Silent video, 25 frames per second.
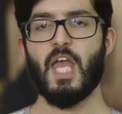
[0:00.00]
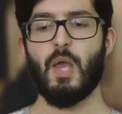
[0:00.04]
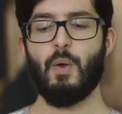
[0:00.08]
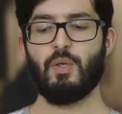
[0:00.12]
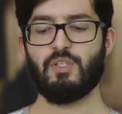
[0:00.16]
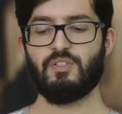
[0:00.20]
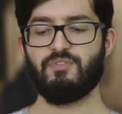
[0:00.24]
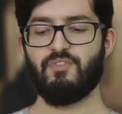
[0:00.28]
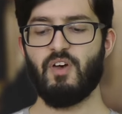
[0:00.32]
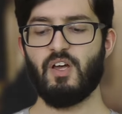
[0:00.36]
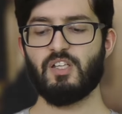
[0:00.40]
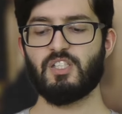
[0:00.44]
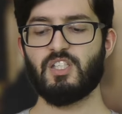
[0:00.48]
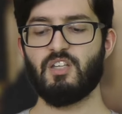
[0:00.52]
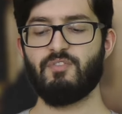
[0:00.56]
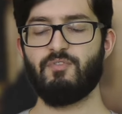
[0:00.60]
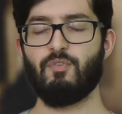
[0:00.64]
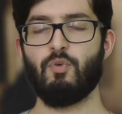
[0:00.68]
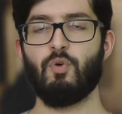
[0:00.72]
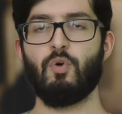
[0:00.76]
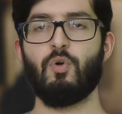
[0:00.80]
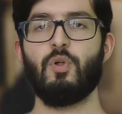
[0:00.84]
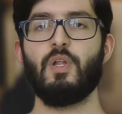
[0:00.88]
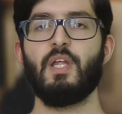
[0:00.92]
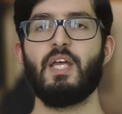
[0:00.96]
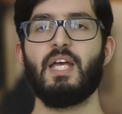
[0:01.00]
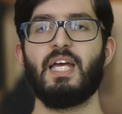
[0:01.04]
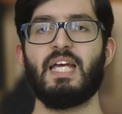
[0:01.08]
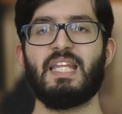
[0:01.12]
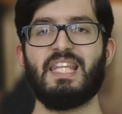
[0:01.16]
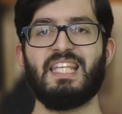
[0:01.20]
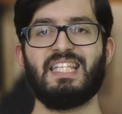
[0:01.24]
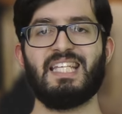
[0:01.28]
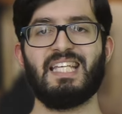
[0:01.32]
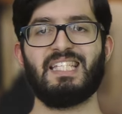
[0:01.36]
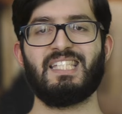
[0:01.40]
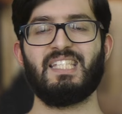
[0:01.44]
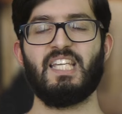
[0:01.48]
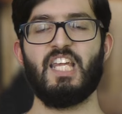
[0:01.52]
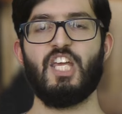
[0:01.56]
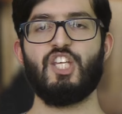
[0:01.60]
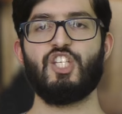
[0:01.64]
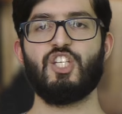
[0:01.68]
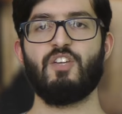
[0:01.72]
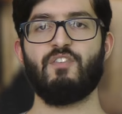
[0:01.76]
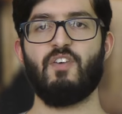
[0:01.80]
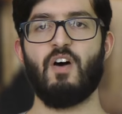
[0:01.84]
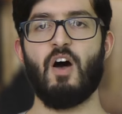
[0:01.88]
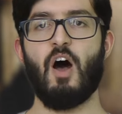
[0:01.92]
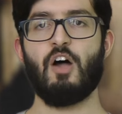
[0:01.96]
It was first of all the
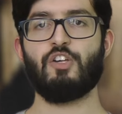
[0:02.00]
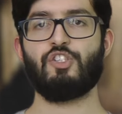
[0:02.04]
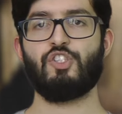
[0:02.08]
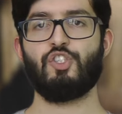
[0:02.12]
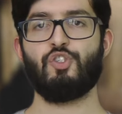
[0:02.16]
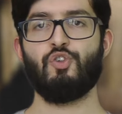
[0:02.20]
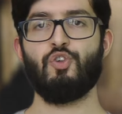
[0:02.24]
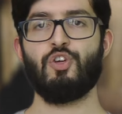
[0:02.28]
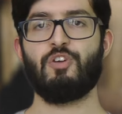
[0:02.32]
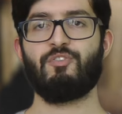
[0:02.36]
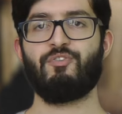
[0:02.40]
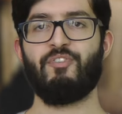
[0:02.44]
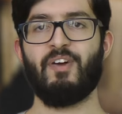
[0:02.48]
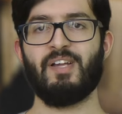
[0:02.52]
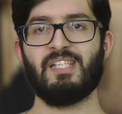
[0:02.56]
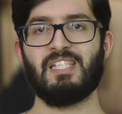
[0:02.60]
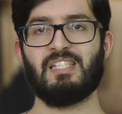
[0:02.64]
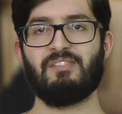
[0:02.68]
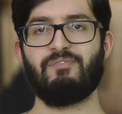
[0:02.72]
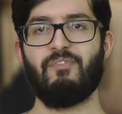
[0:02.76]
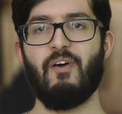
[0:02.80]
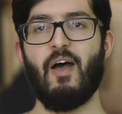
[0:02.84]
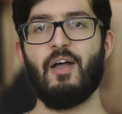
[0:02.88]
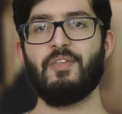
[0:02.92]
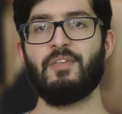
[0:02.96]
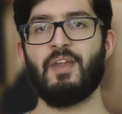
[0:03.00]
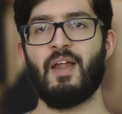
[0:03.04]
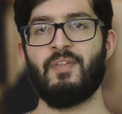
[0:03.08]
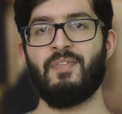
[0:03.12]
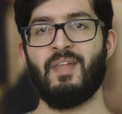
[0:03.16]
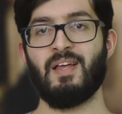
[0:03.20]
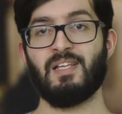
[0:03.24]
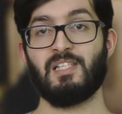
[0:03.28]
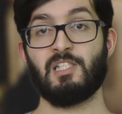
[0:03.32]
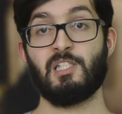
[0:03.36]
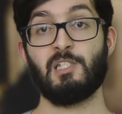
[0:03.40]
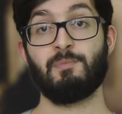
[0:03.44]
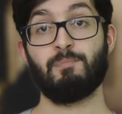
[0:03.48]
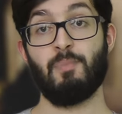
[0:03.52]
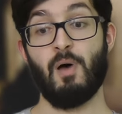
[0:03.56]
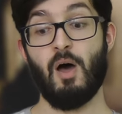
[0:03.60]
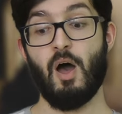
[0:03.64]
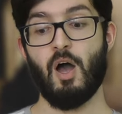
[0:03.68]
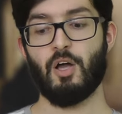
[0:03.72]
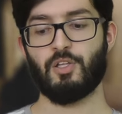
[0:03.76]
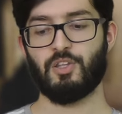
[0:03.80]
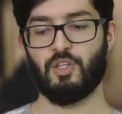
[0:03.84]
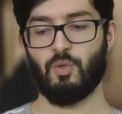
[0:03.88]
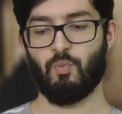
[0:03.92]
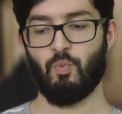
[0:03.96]
assassination of Archduke Franz Ferdinand that
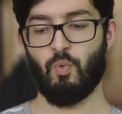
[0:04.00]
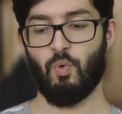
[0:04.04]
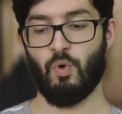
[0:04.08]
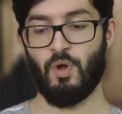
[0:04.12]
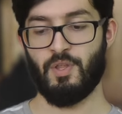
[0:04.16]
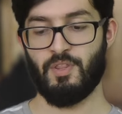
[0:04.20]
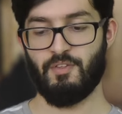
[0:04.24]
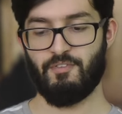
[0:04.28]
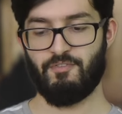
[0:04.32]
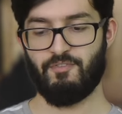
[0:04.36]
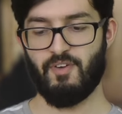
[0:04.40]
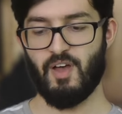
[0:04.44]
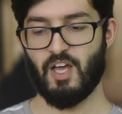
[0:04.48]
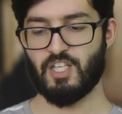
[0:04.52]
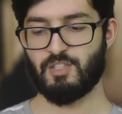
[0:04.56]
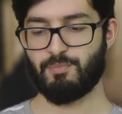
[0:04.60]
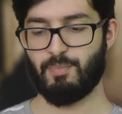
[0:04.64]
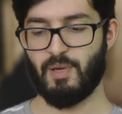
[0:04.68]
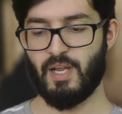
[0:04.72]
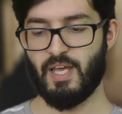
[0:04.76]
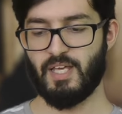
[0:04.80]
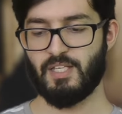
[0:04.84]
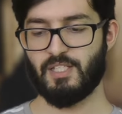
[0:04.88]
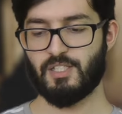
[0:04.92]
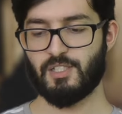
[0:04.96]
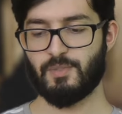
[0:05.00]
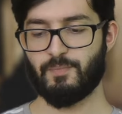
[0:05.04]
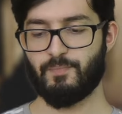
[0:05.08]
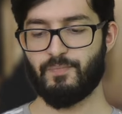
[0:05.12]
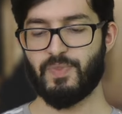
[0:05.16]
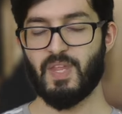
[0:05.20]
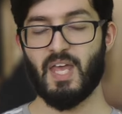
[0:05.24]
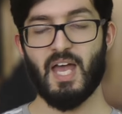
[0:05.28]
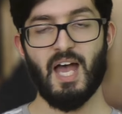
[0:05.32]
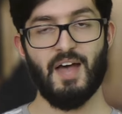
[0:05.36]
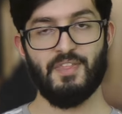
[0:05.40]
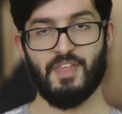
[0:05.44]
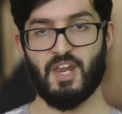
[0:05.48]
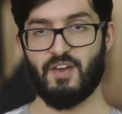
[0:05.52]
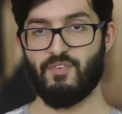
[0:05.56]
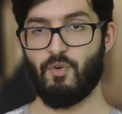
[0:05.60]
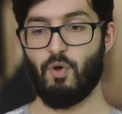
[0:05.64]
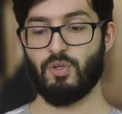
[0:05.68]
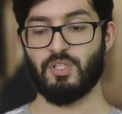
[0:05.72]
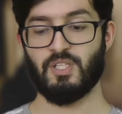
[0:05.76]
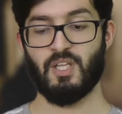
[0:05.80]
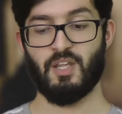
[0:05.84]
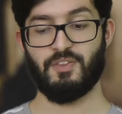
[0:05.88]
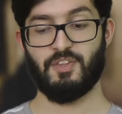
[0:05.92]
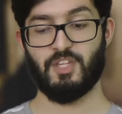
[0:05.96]
sparked the war in the first place, and that of
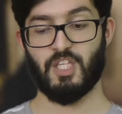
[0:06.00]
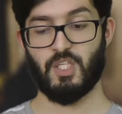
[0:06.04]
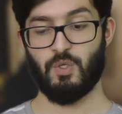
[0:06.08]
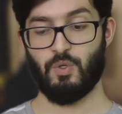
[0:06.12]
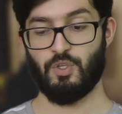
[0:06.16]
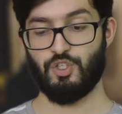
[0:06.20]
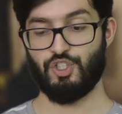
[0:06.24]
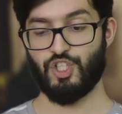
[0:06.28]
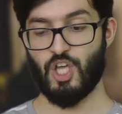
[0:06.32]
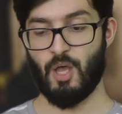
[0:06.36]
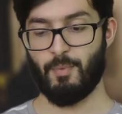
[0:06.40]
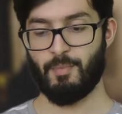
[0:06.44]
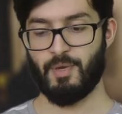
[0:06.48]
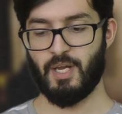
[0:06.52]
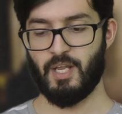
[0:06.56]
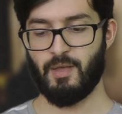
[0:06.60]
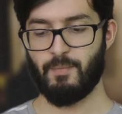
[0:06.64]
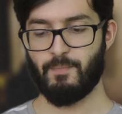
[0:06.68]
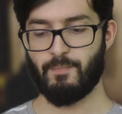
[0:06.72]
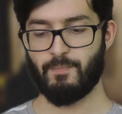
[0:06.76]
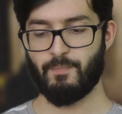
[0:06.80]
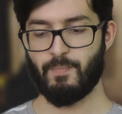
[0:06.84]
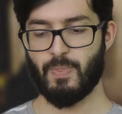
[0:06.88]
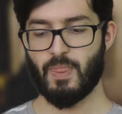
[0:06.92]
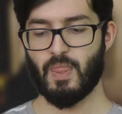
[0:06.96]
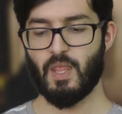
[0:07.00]
course nothing to do with Germany.